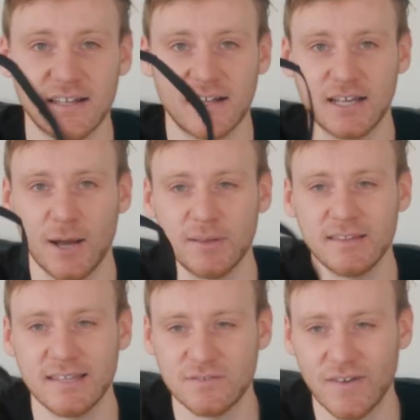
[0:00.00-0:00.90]
a couple of
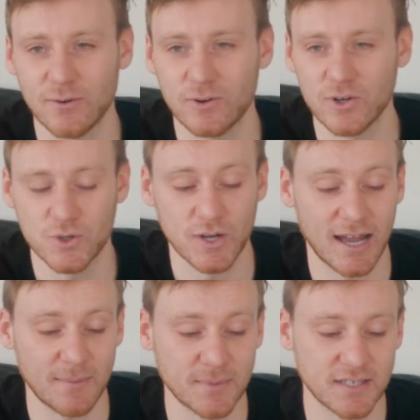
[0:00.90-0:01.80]
these Velcro
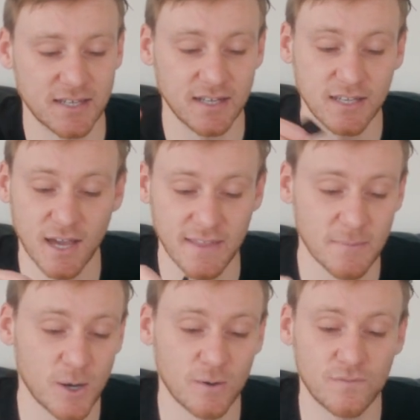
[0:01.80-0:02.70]
straps, cut them
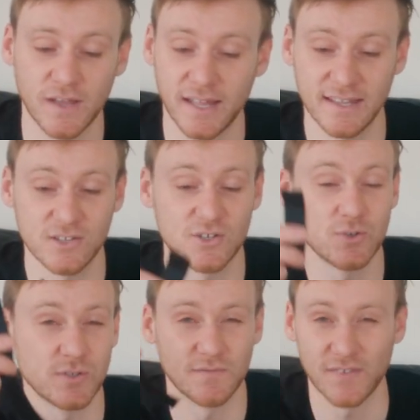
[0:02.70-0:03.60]
off, and then just
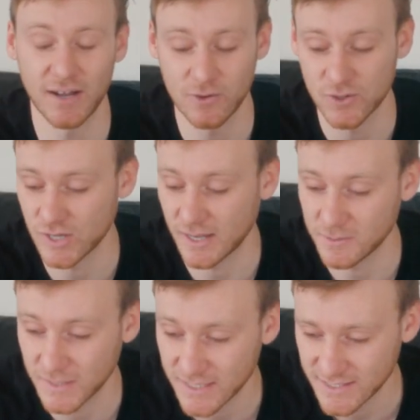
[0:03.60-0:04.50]
use the Velcro straps
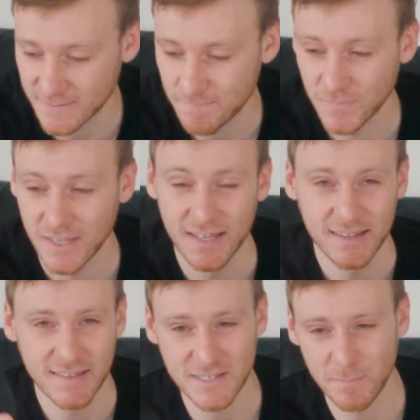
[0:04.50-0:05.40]
because
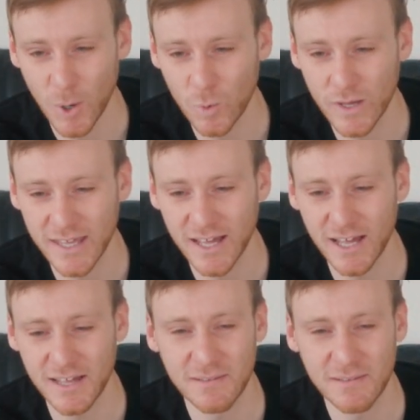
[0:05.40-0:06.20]
these are bulkier,